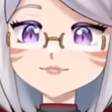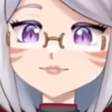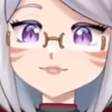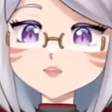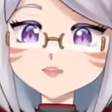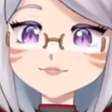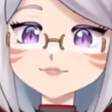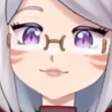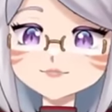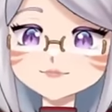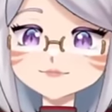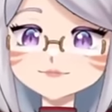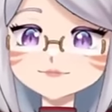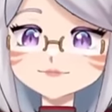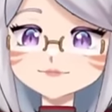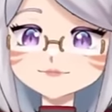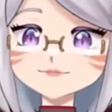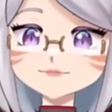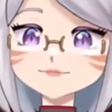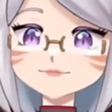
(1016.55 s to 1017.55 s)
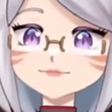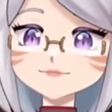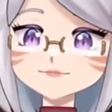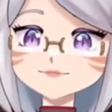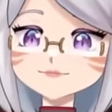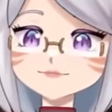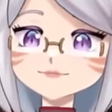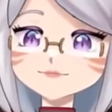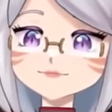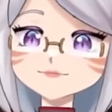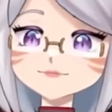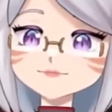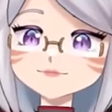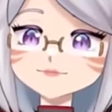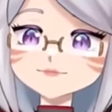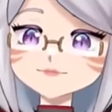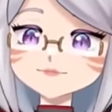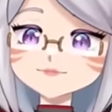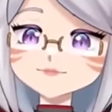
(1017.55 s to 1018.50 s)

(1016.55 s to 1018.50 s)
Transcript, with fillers: as well as 4 spring water for a